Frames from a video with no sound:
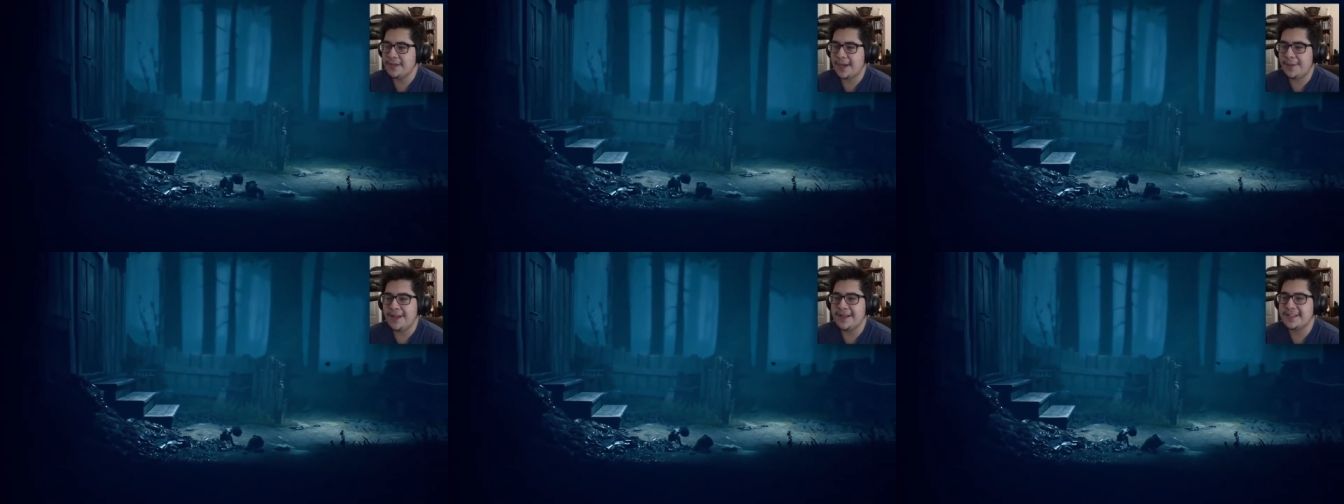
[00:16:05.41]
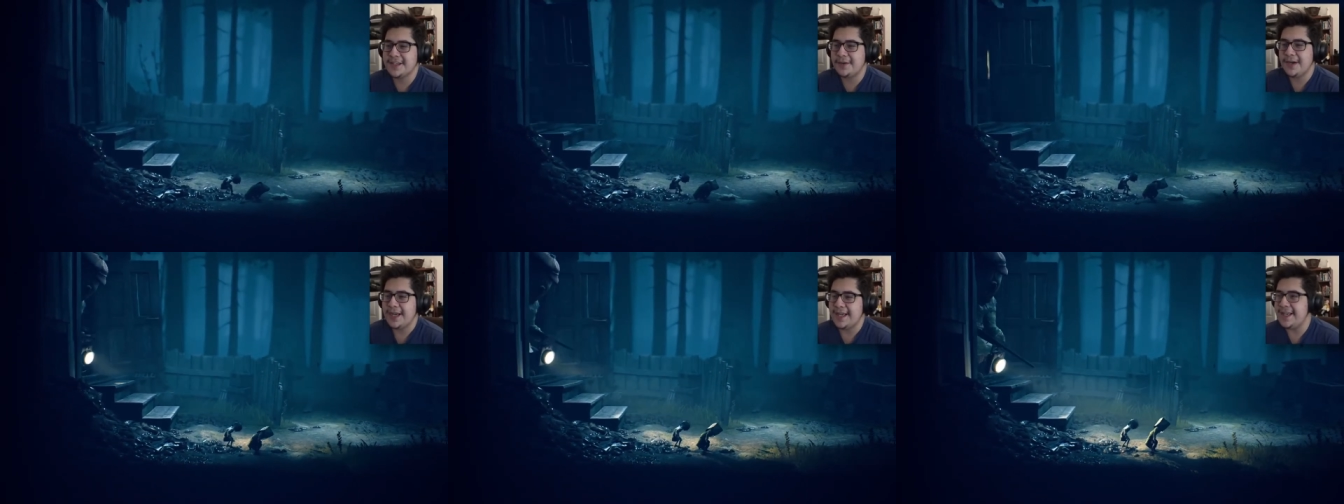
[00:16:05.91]
Come on, let's go.
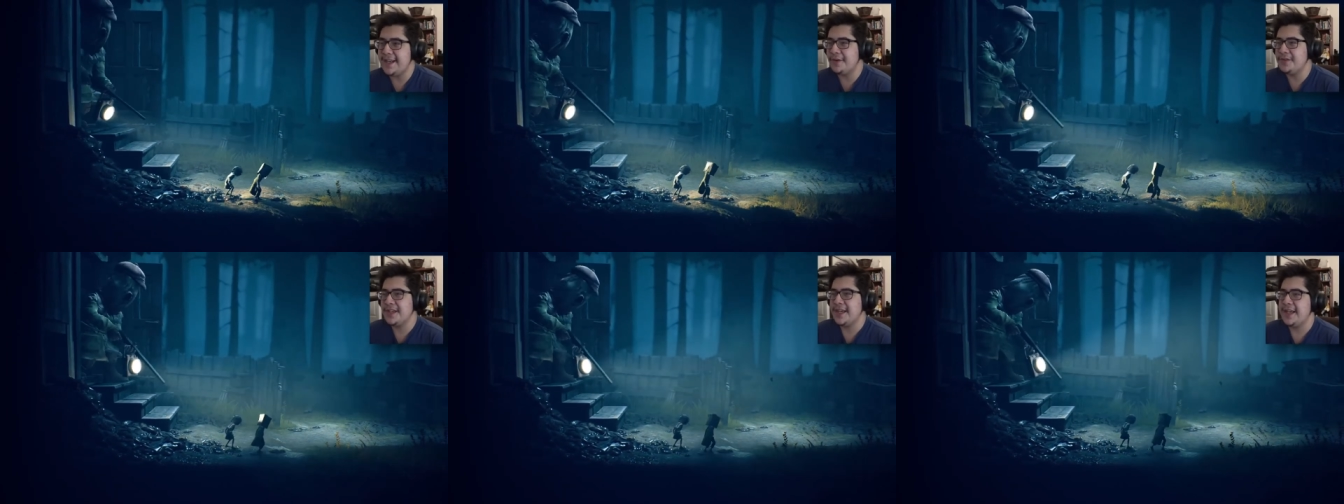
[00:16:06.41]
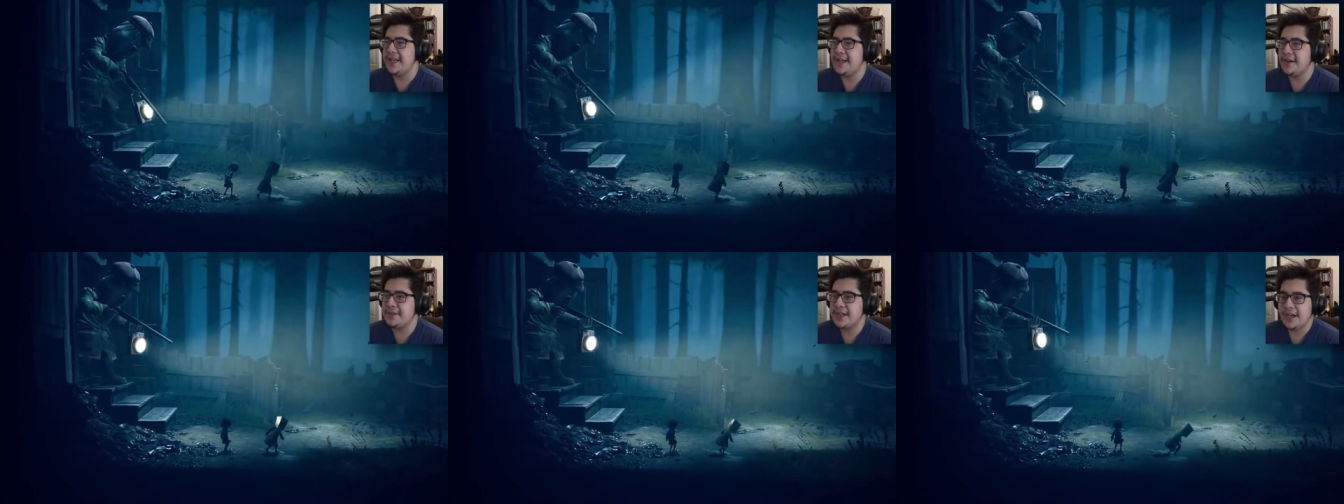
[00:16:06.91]
He knows, he
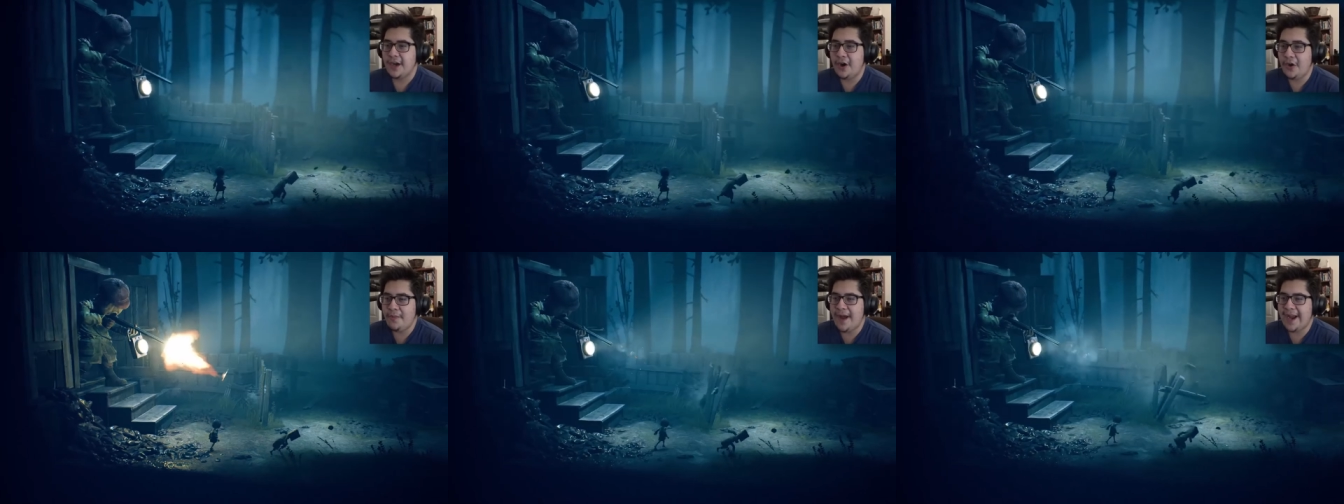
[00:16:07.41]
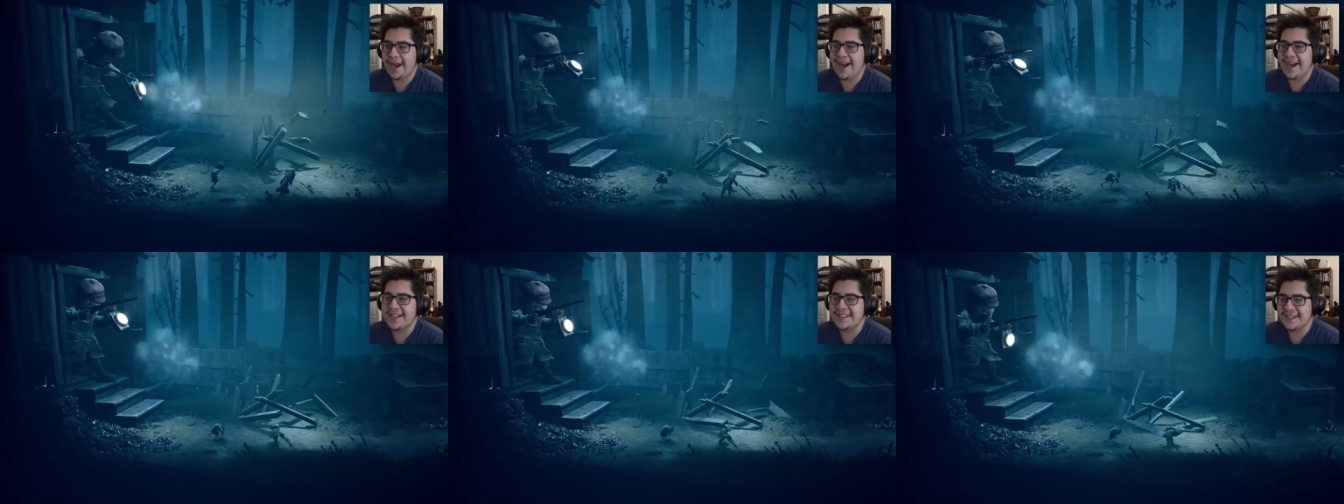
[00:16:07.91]
knows. Oh my
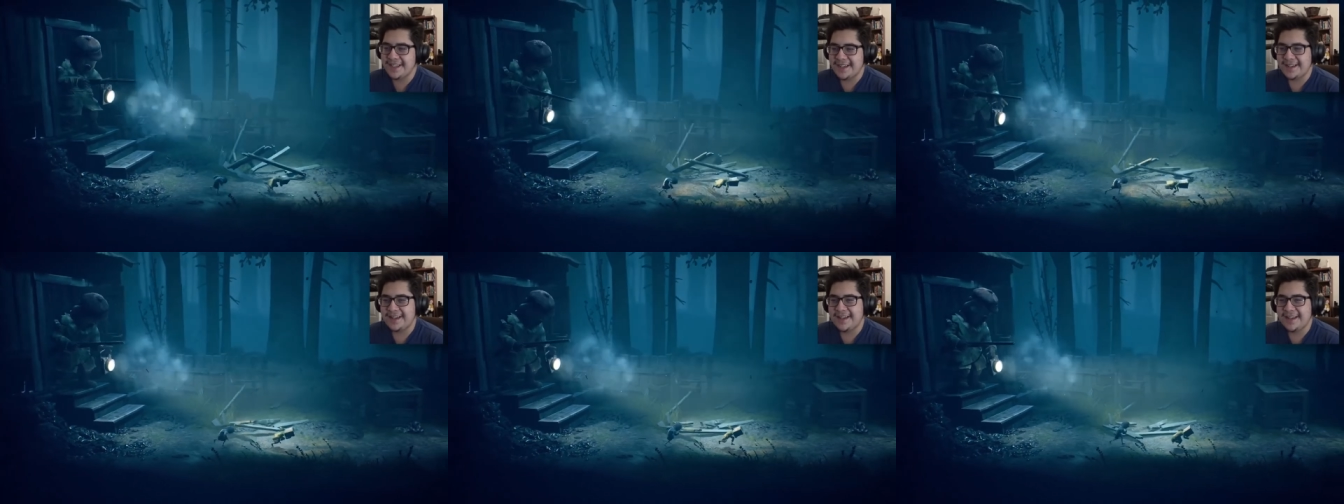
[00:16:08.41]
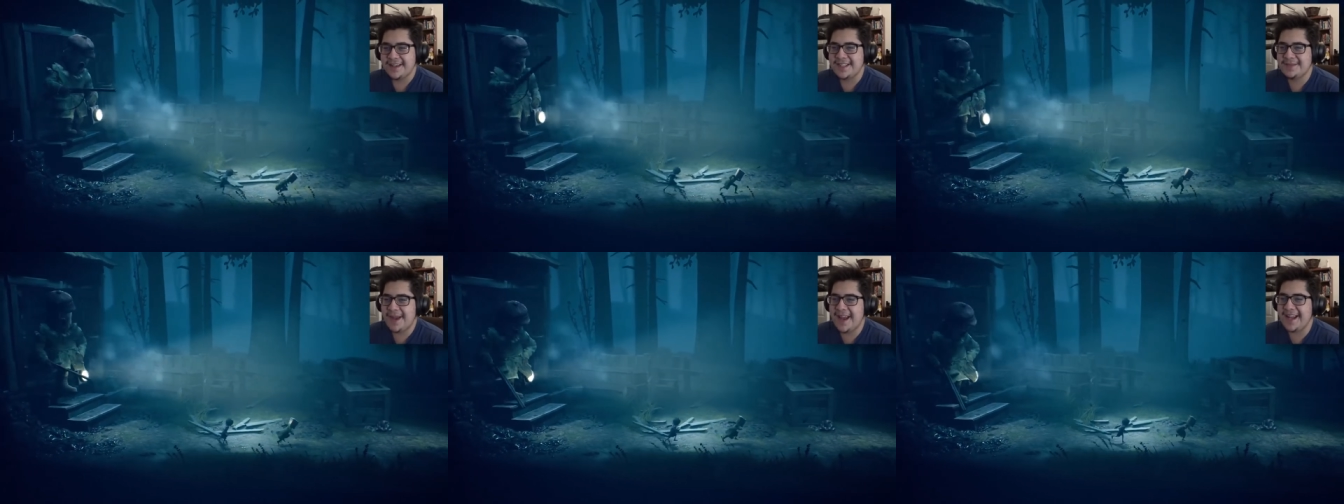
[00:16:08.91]
gosh!
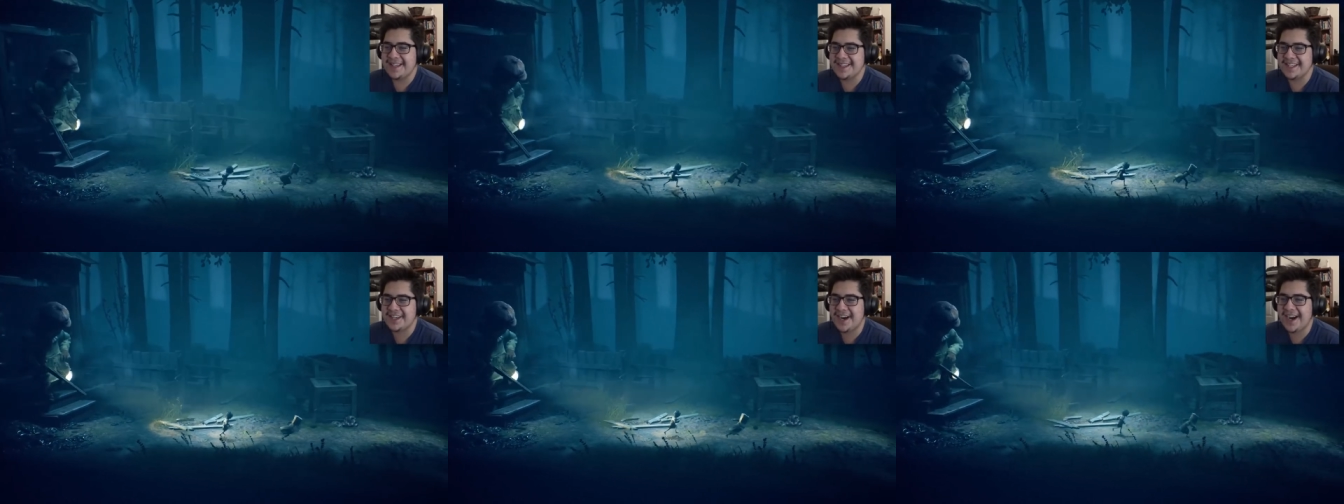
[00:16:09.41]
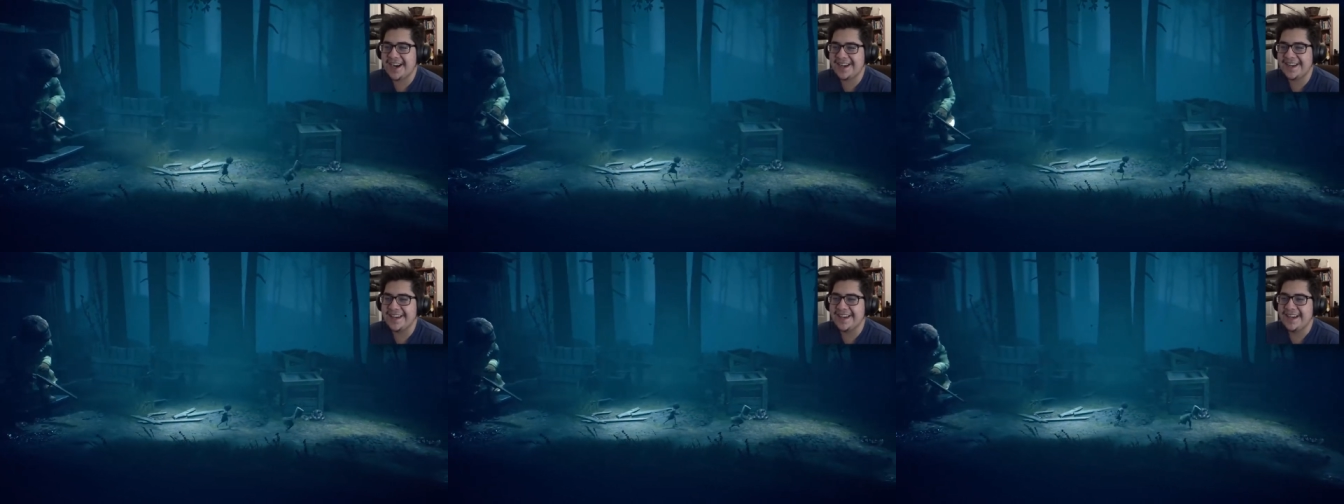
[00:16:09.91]
This man has a
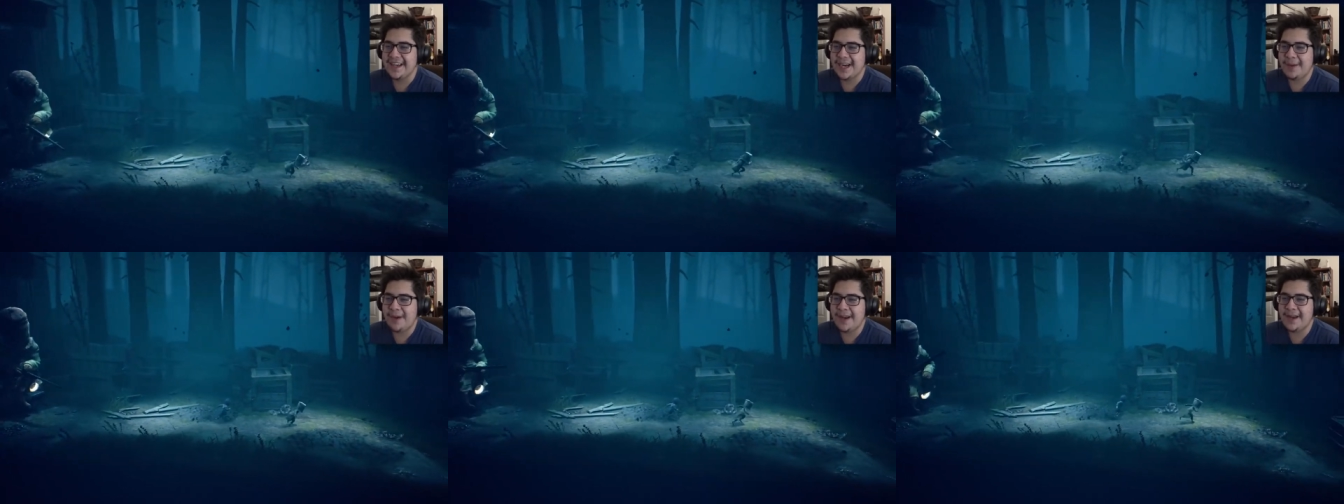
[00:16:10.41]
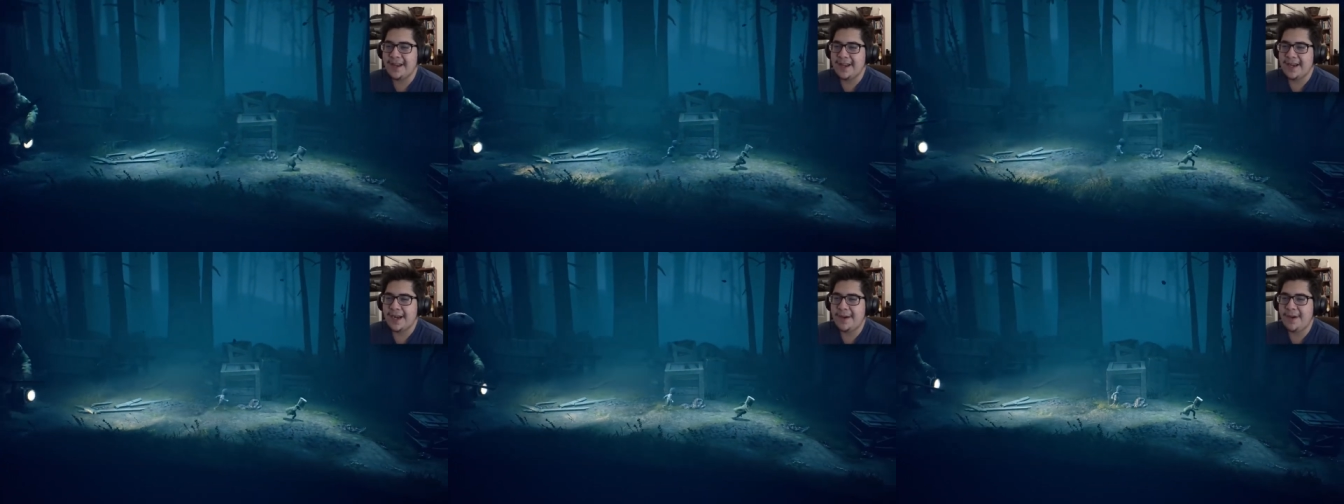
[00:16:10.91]
shotgun. Come on,
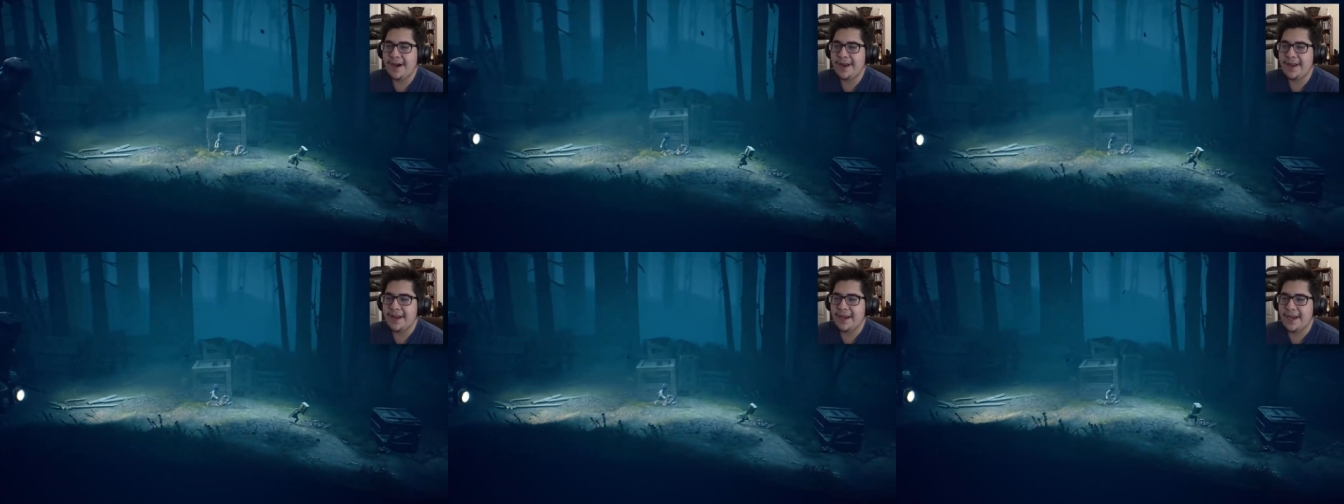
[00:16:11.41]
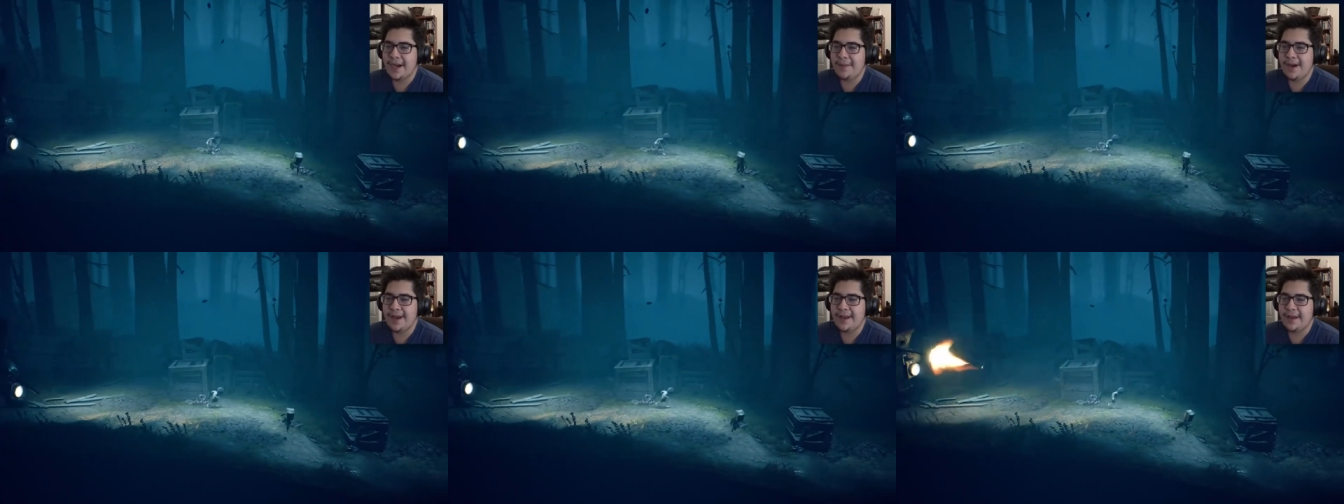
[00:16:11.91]
come on, come
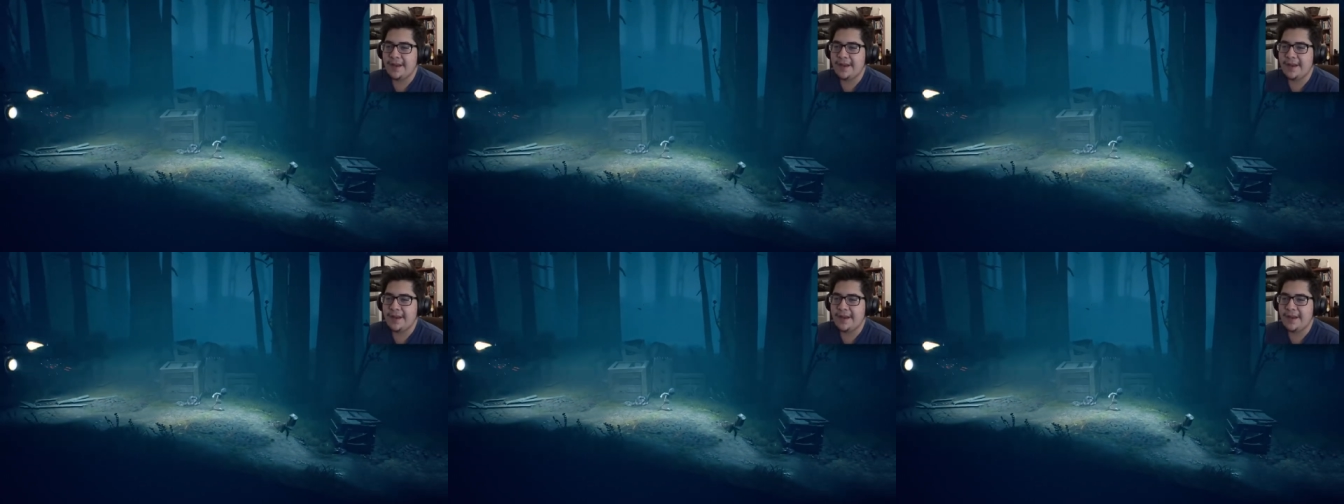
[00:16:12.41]
on.